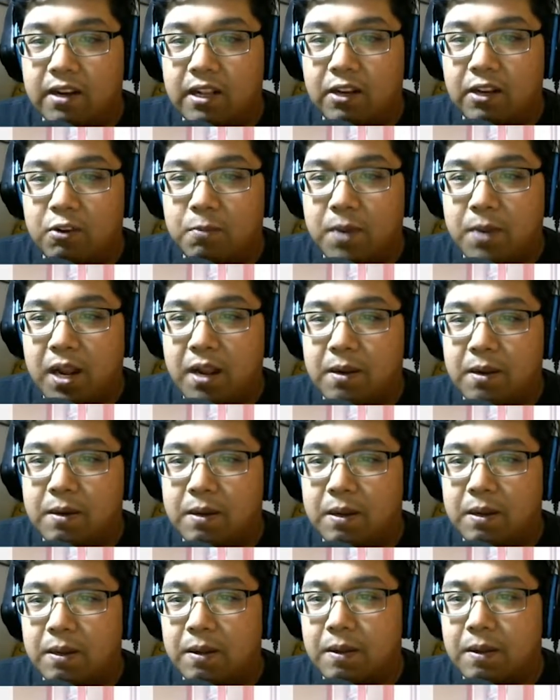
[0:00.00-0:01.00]
illuminate
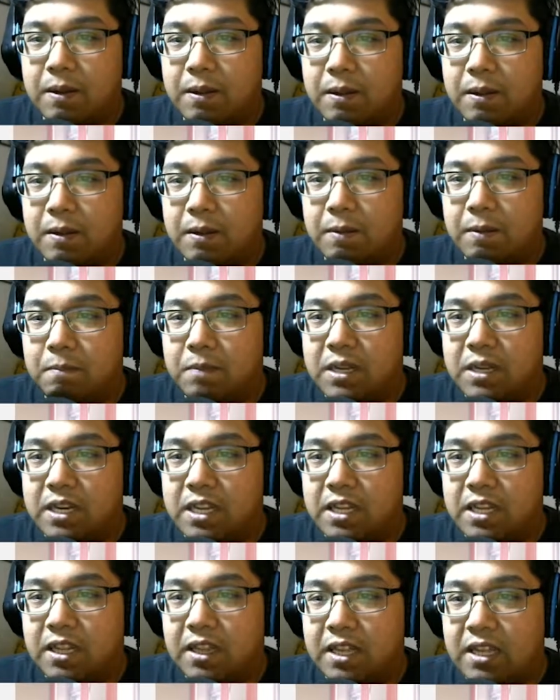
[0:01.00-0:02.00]

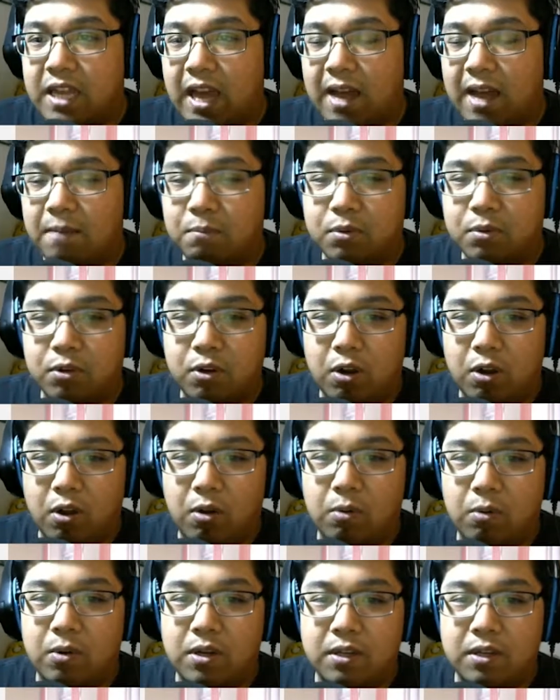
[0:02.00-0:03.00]
beneath the amber
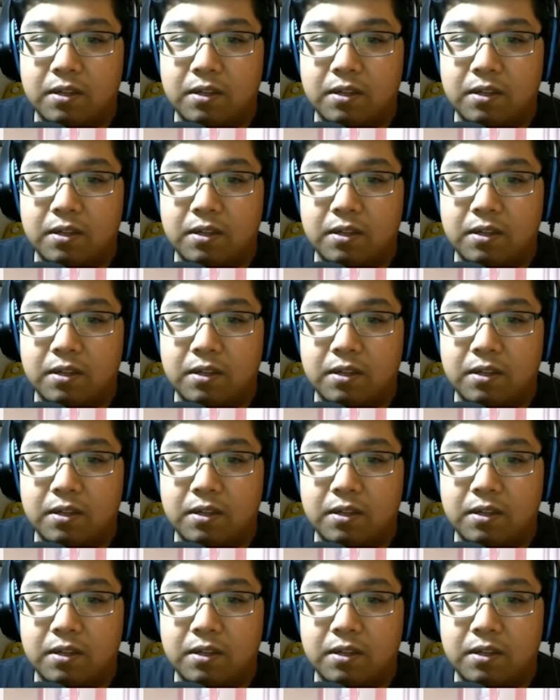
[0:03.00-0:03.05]
glow.